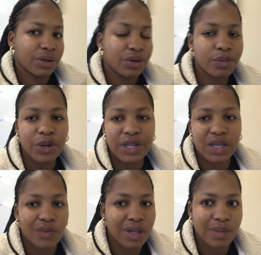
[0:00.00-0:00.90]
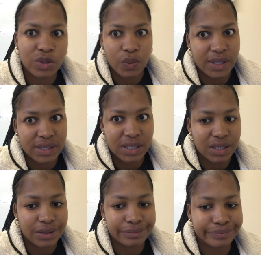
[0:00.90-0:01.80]
Good morning and welcome to
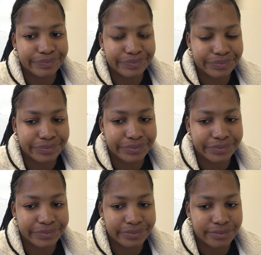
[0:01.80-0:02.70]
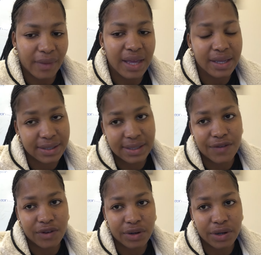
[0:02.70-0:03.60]
Wednesday. It is
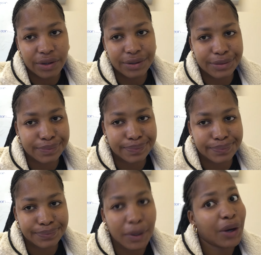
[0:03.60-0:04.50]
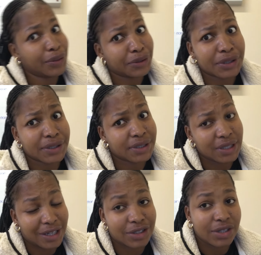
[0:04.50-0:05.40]
7 o'clock on the dot,
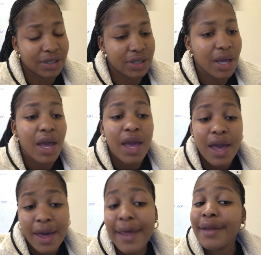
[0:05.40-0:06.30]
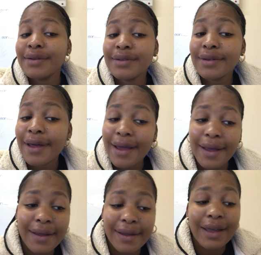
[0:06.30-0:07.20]
actually. And
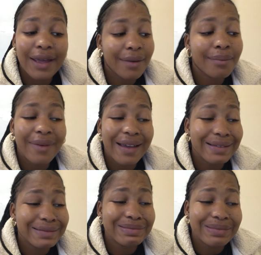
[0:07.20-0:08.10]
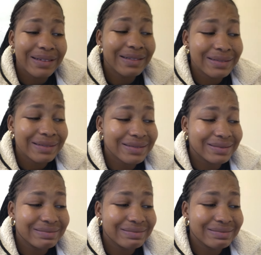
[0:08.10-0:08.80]
I am at work